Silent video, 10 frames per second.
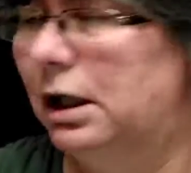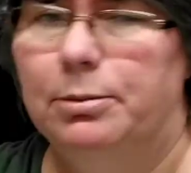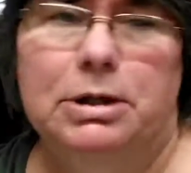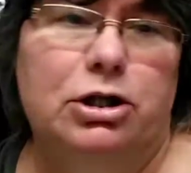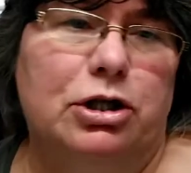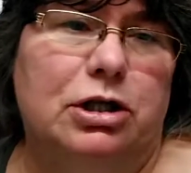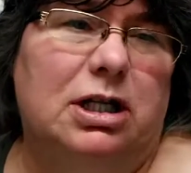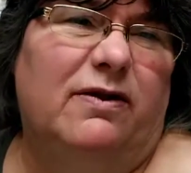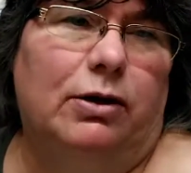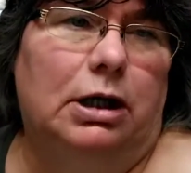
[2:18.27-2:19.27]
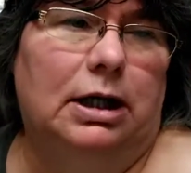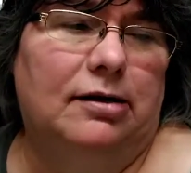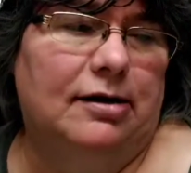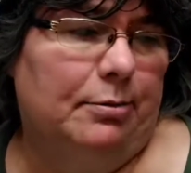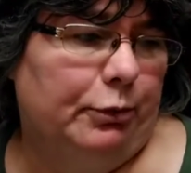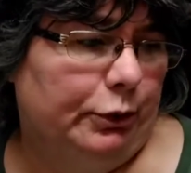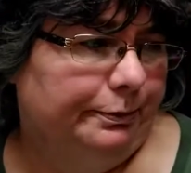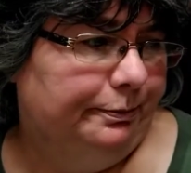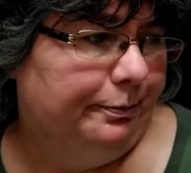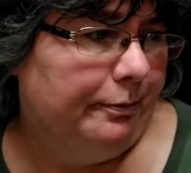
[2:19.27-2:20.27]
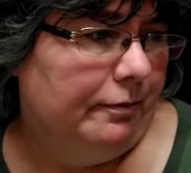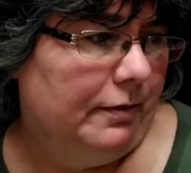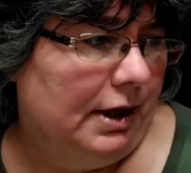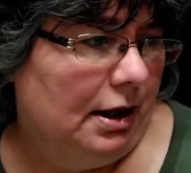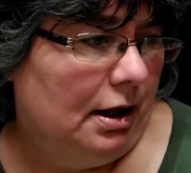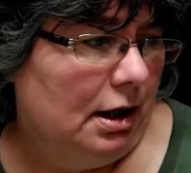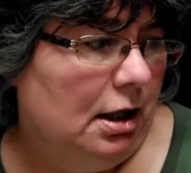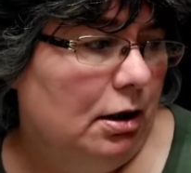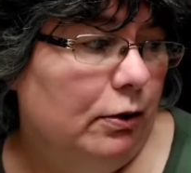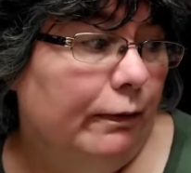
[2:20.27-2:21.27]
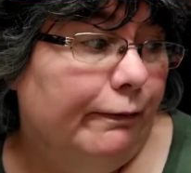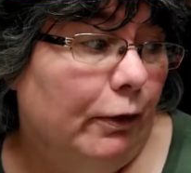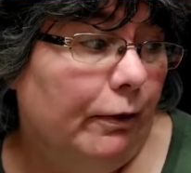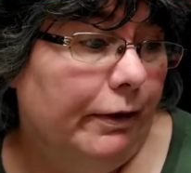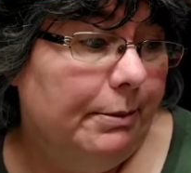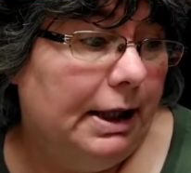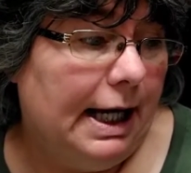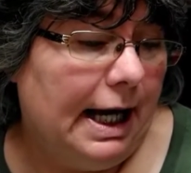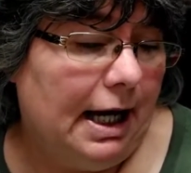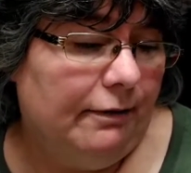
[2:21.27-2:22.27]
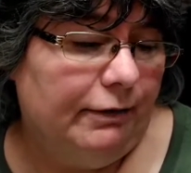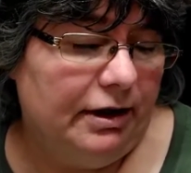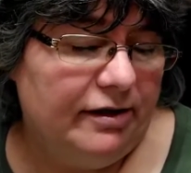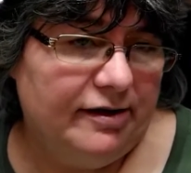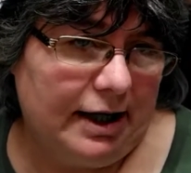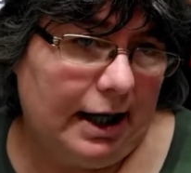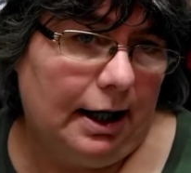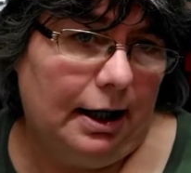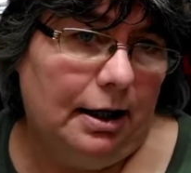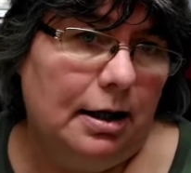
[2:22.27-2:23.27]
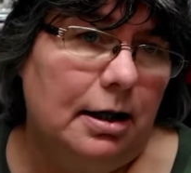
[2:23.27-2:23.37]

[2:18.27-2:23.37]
let me just give you an example. You'll fold them in half. Let's say